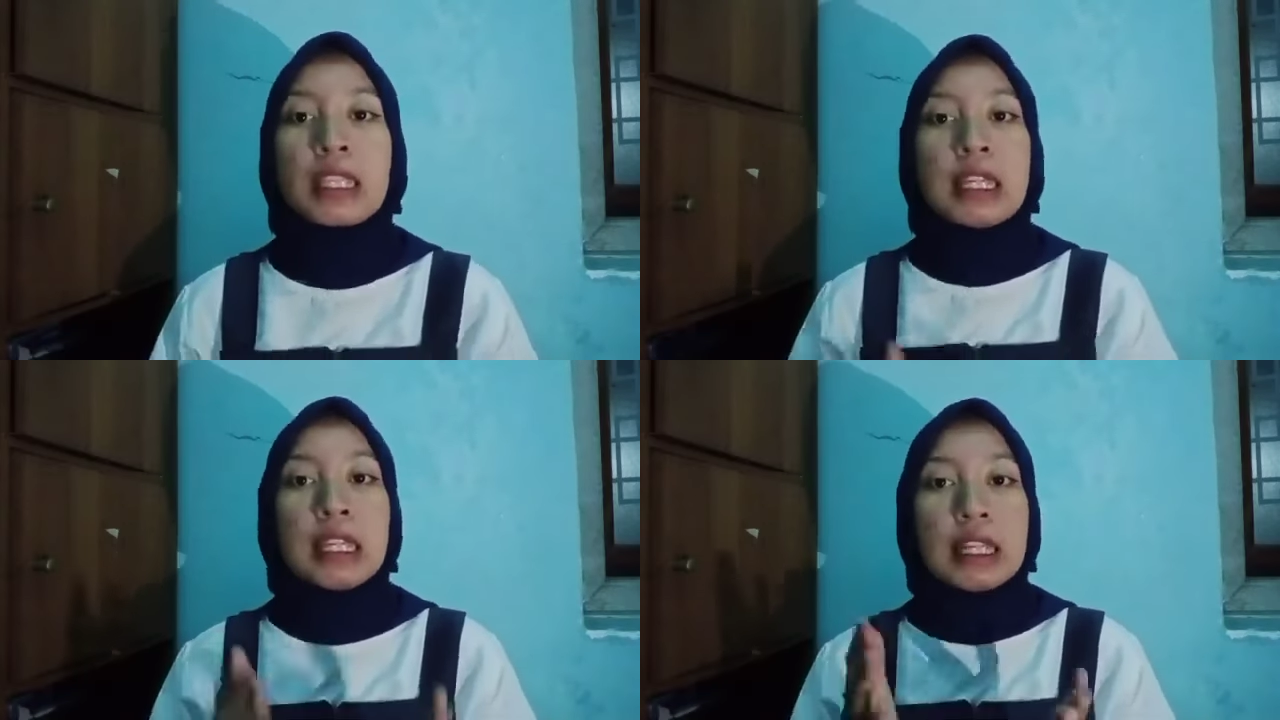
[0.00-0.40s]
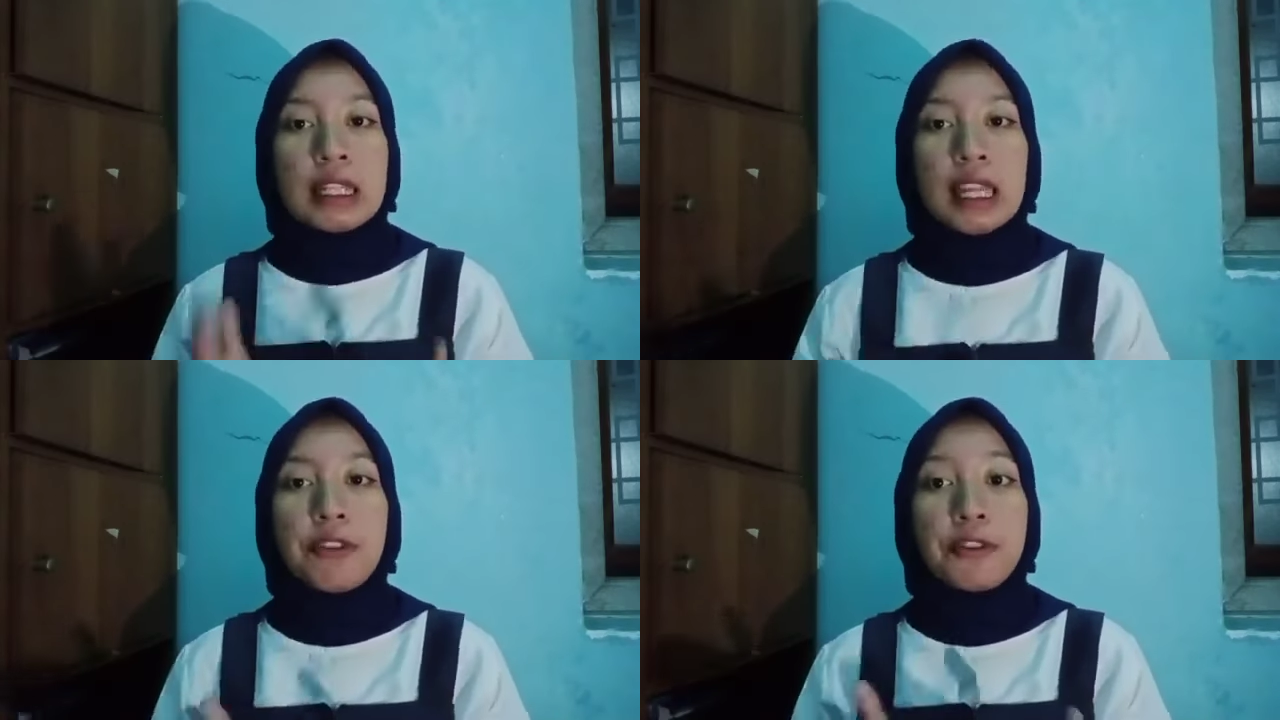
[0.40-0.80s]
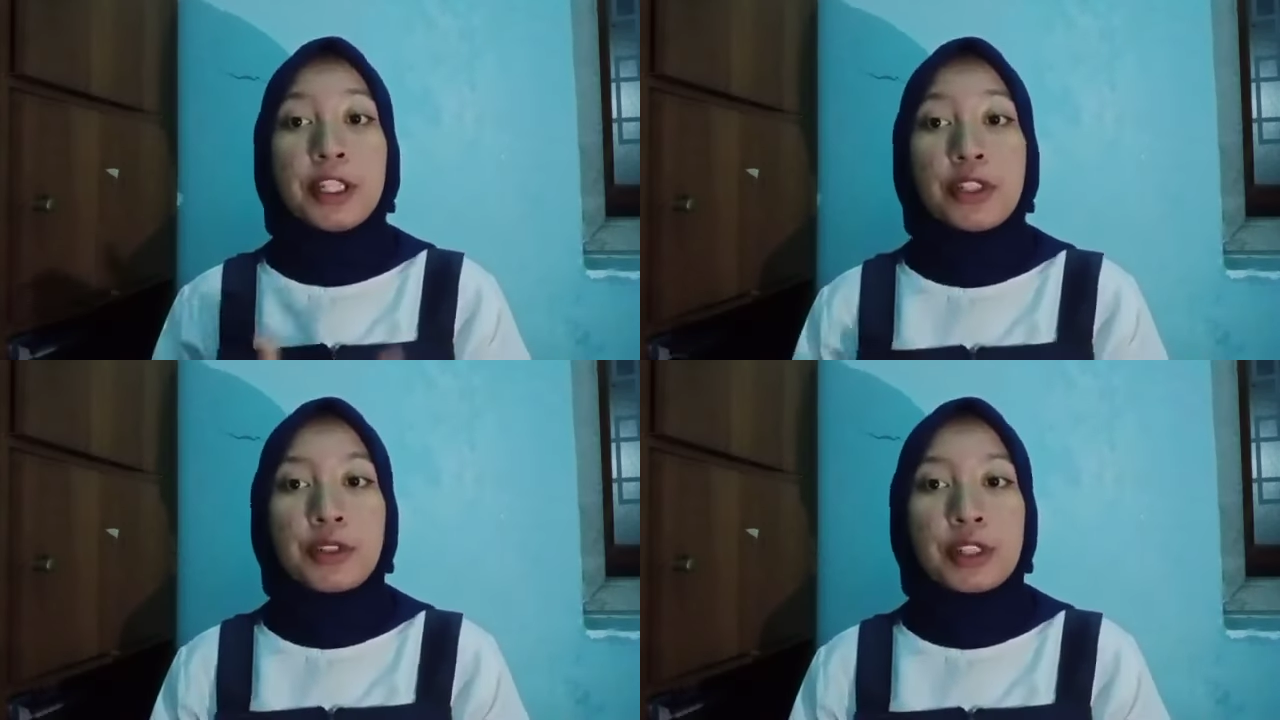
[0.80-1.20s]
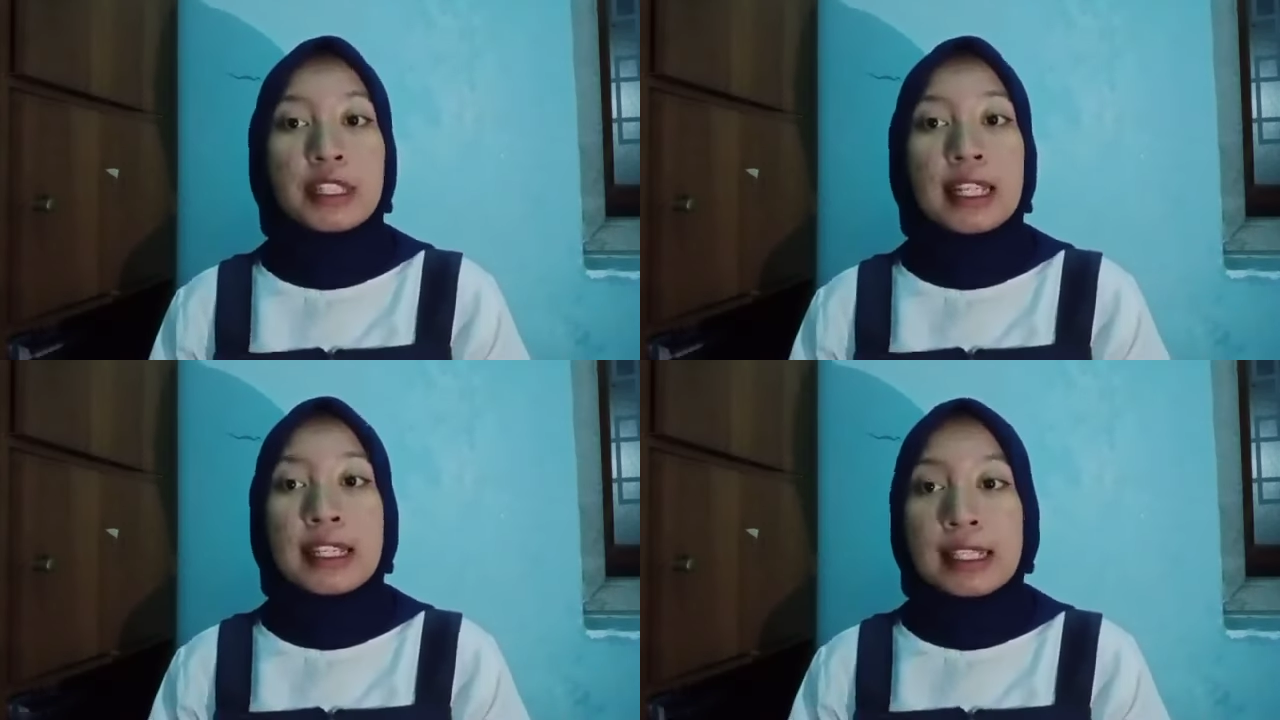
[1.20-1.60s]
Life insurance
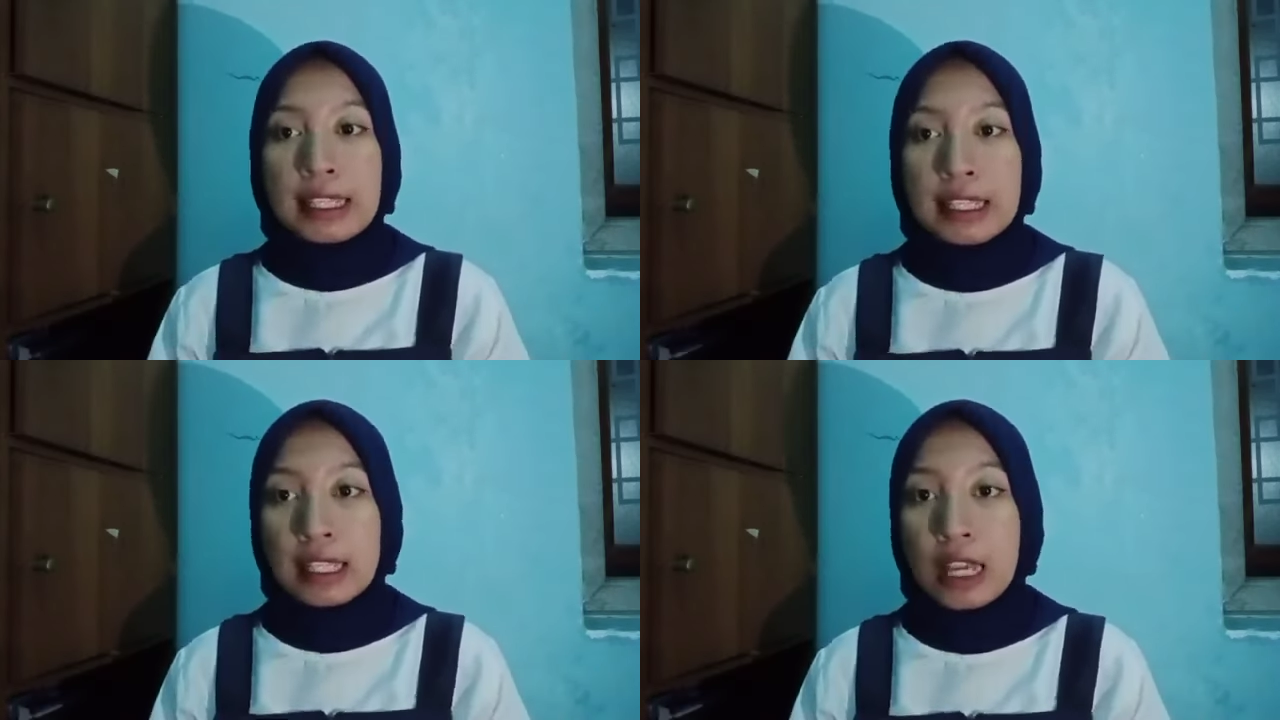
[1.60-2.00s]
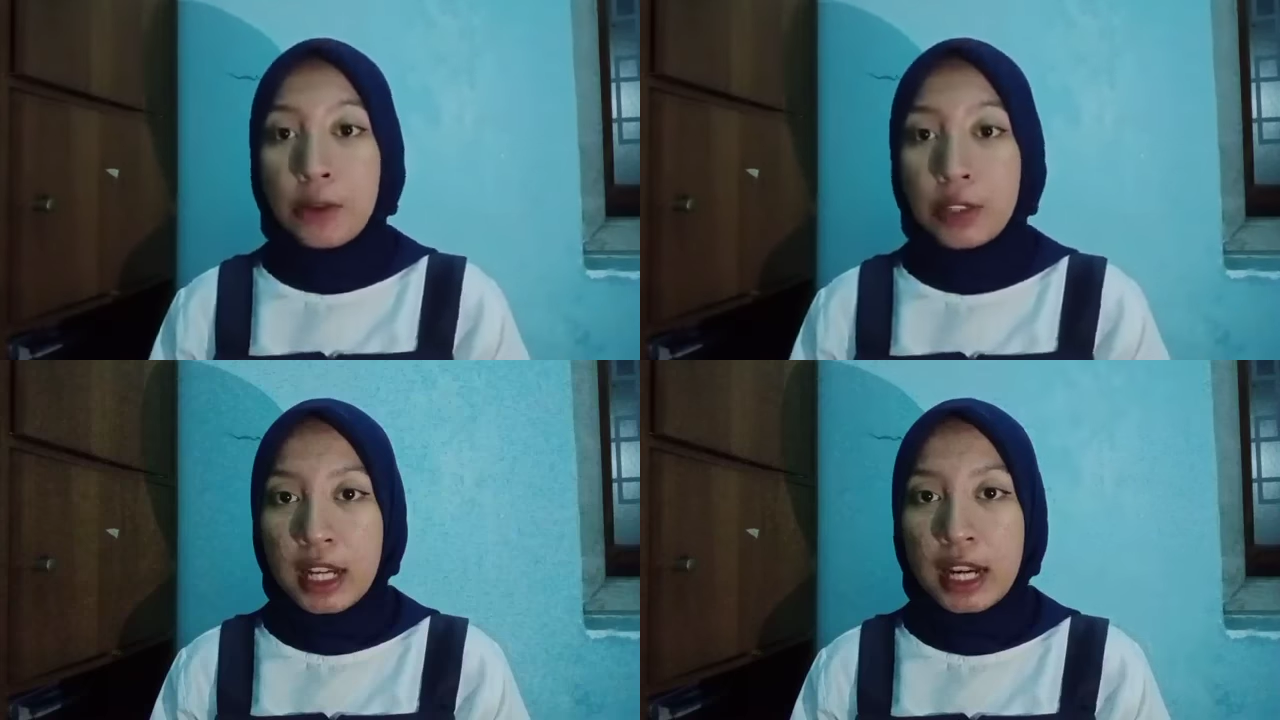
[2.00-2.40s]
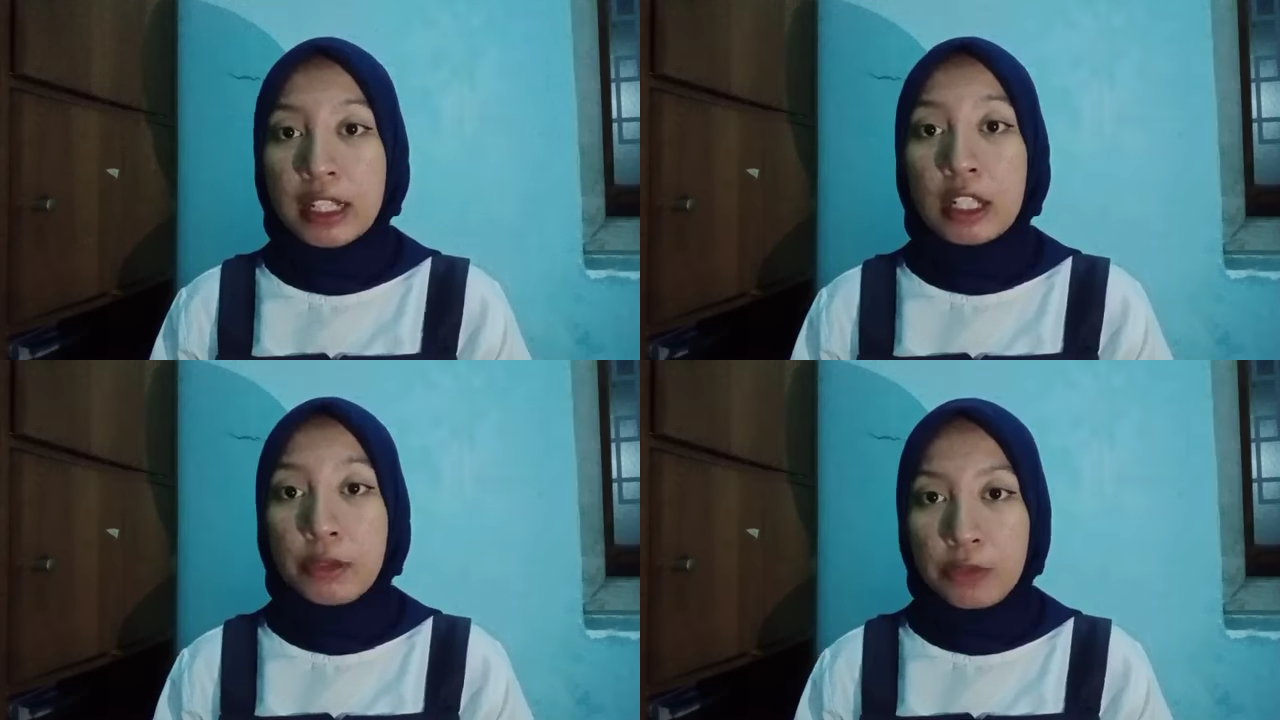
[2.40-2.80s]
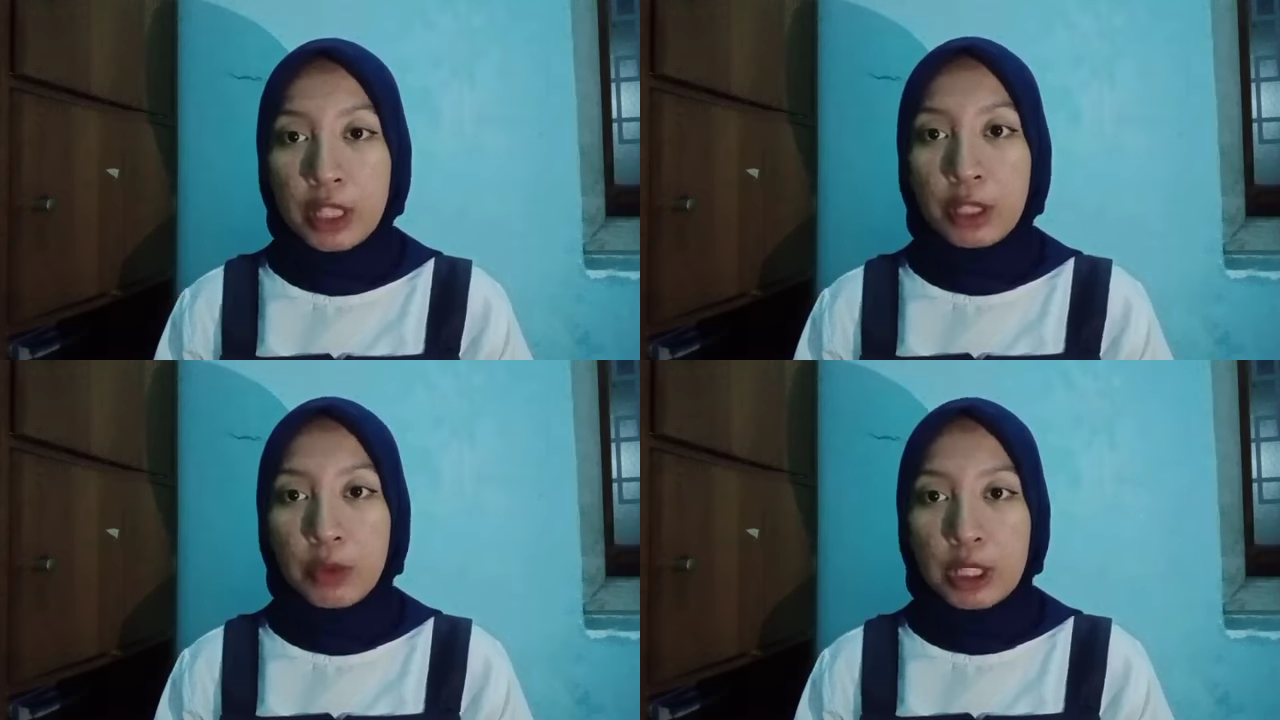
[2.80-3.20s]
has its own kind of
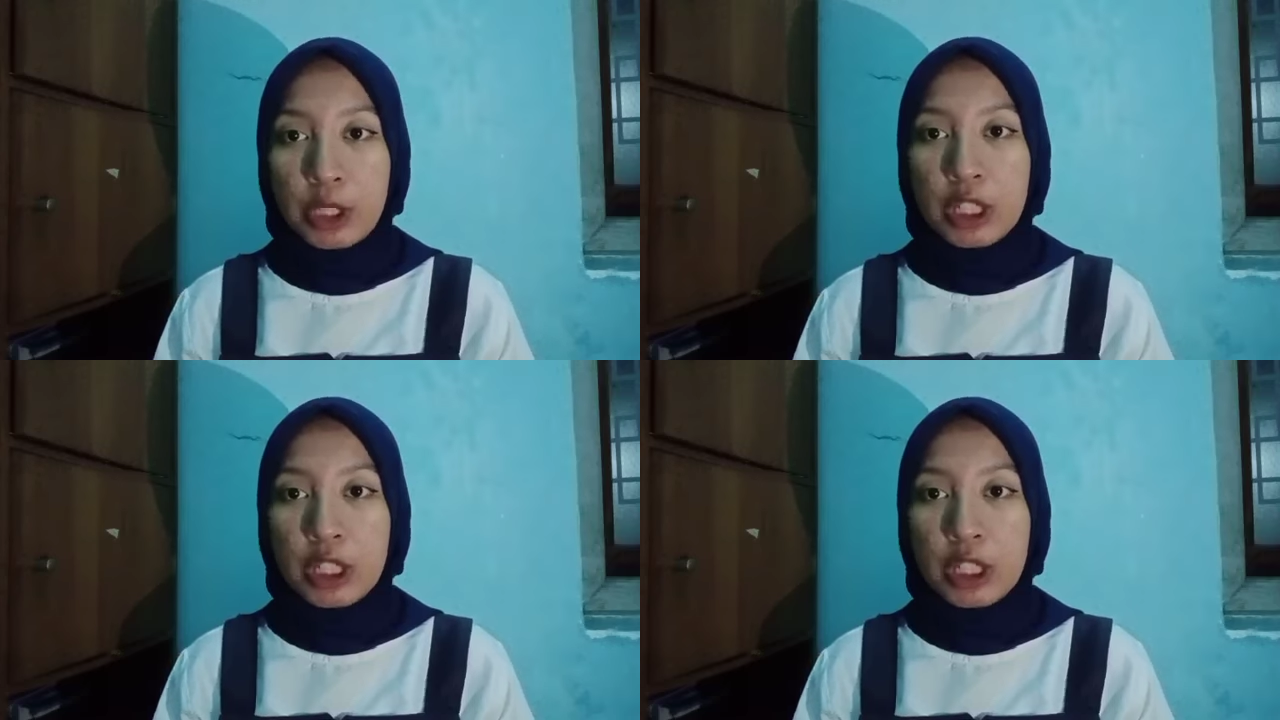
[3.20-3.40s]
language.